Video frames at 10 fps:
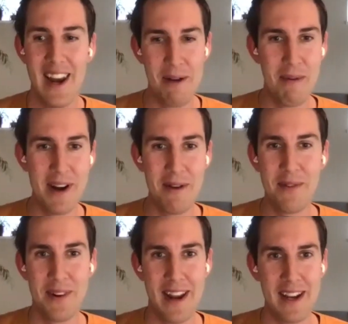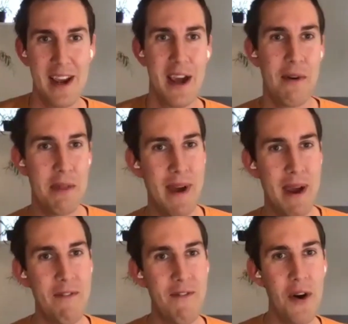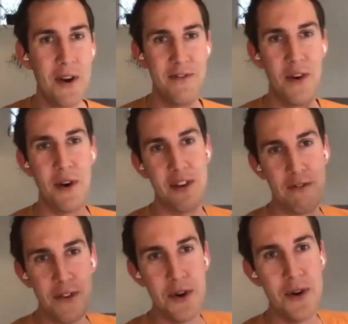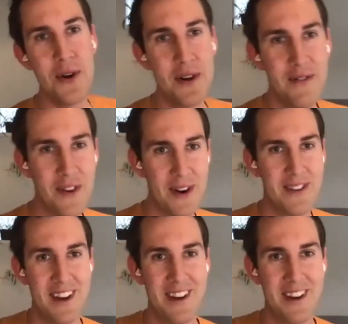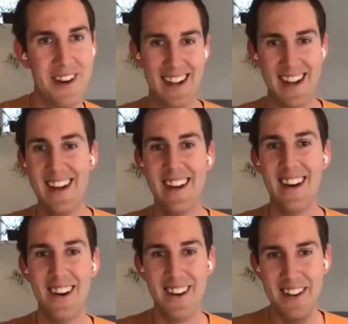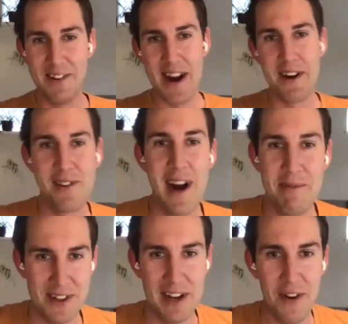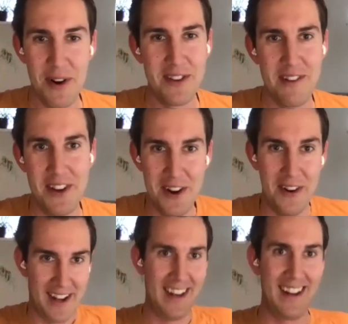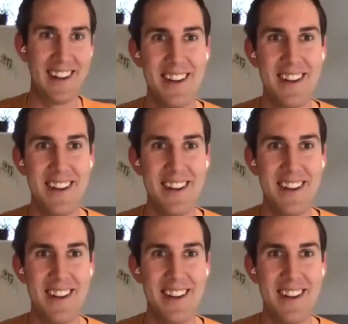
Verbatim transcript: library, like with baby photos, photos of food, photos of like all the random crap you take photos of. You know, like like